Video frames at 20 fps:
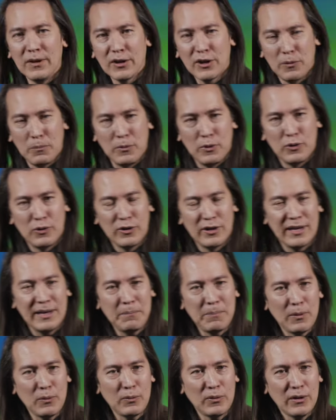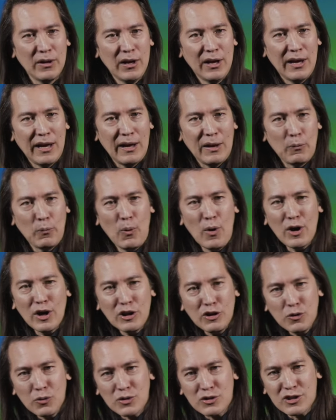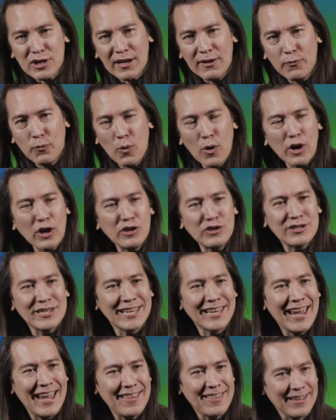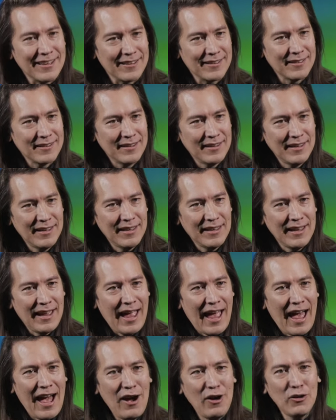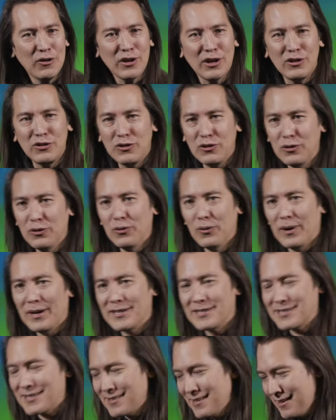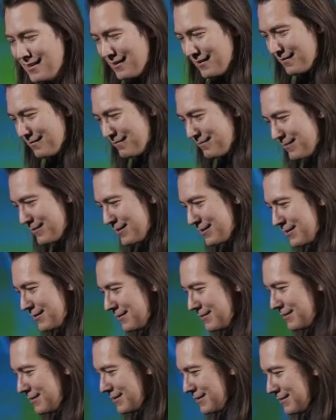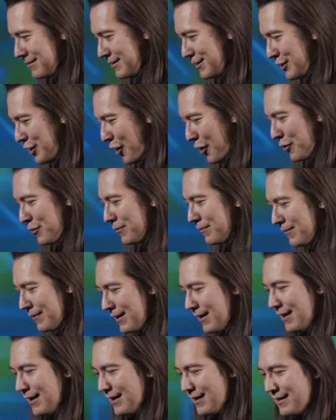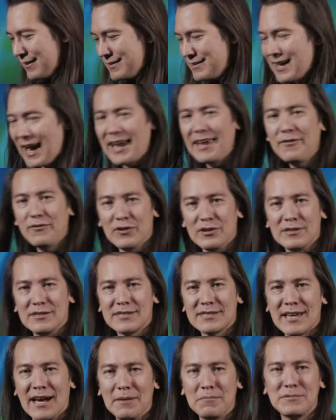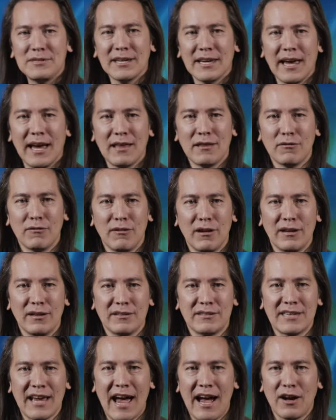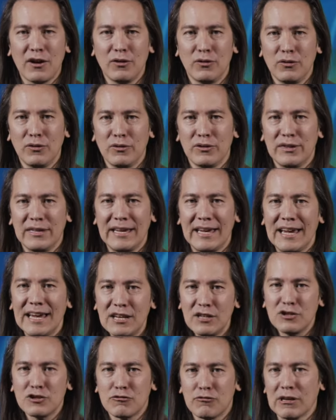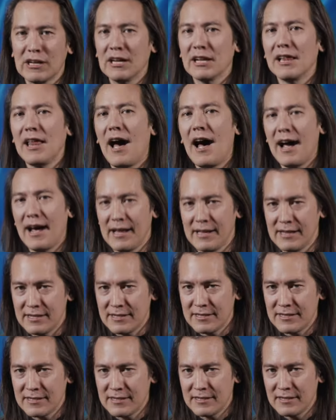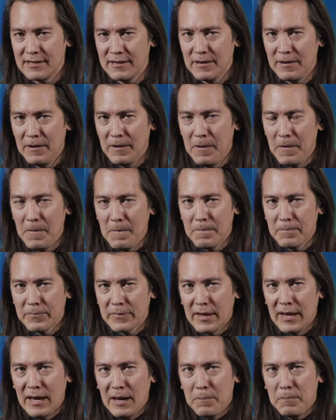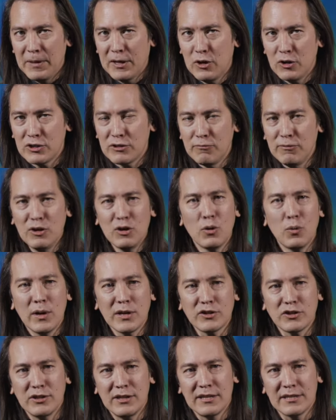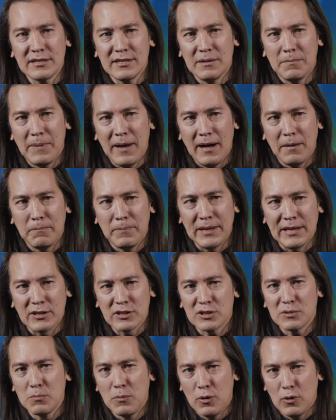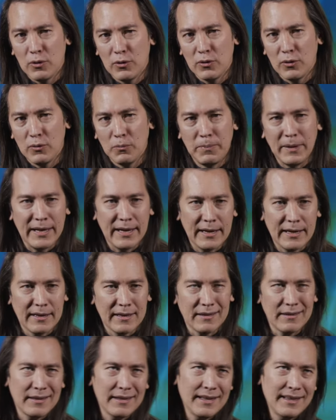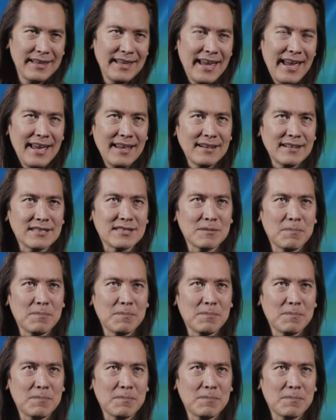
community, but what can you achieve working together? How can you, as you know, Davids, come together and tackle the industry Goliaths? Because the real question isn't about being small or big. In the end, it's